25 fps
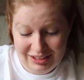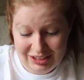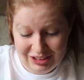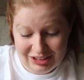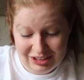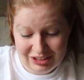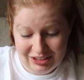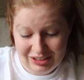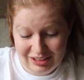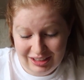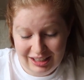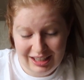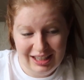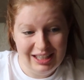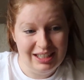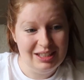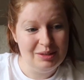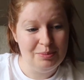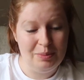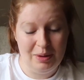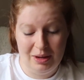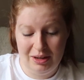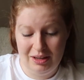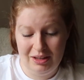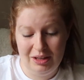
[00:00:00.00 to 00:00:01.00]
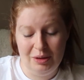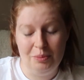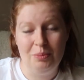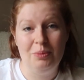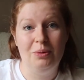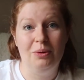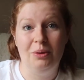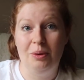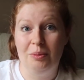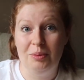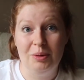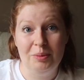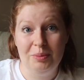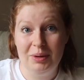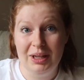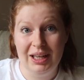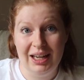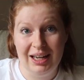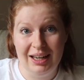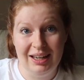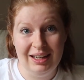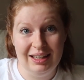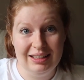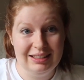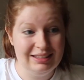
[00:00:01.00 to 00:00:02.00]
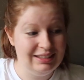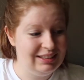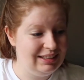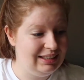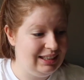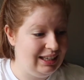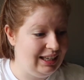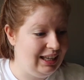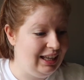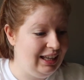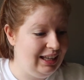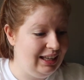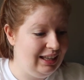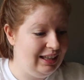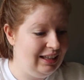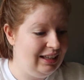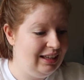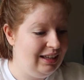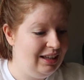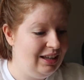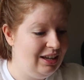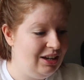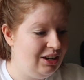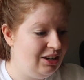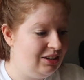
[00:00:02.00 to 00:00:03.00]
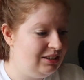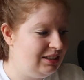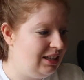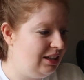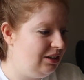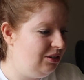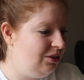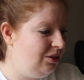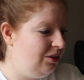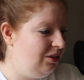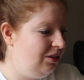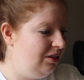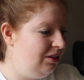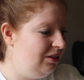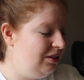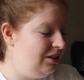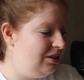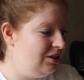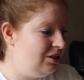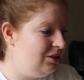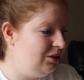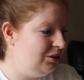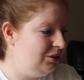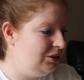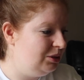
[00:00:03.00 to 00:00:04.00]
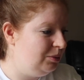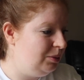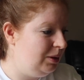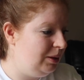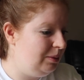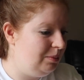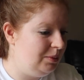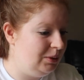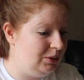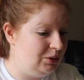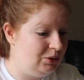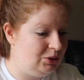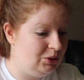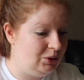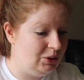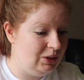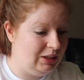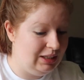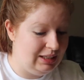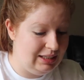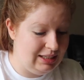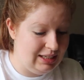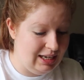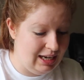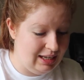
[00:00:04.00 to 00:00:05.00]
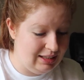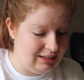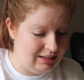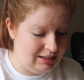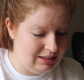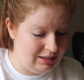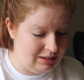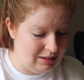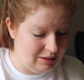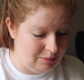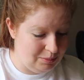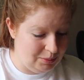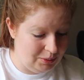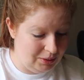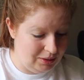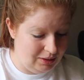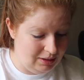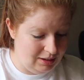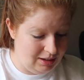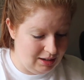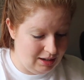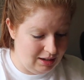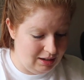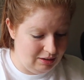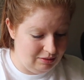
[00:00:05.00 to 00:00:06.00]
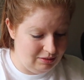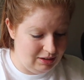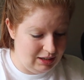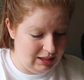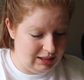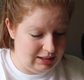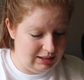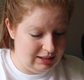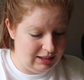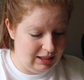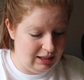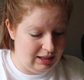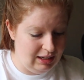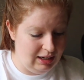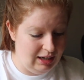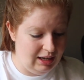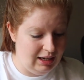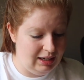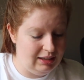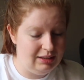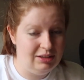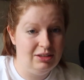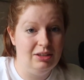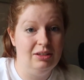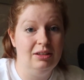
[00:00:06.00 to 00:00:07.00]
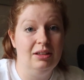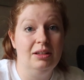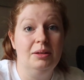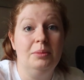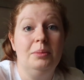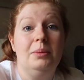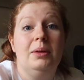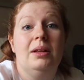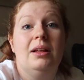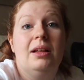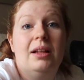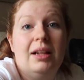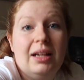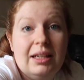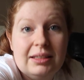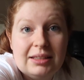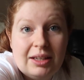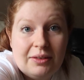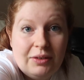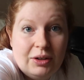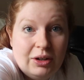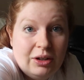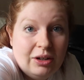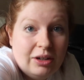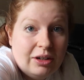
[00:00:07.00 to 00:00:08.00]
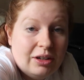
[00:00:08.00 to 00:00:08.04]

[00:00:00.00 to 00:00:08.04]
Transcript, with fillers: will show you this but you probably can't see it because I know lots of people show these tests but you can't really see the lines on them. Let's have a